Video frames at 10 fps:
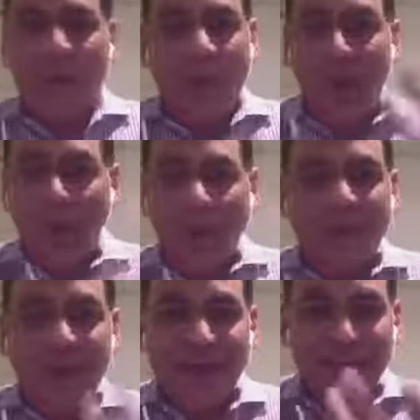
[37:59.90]
all of
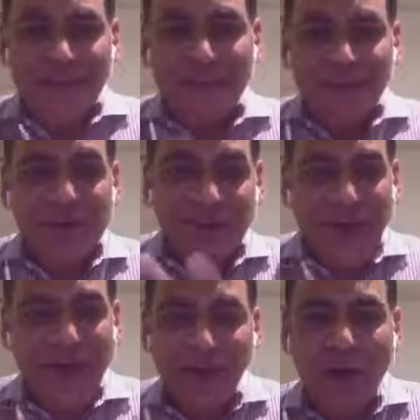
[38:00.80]
that
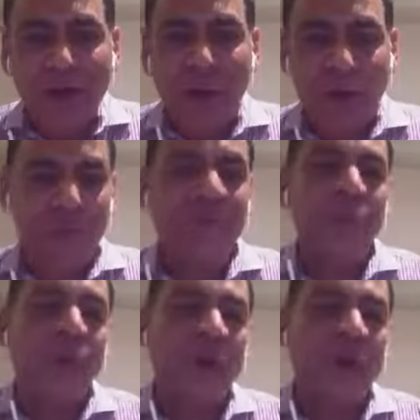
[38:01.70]
analog workflow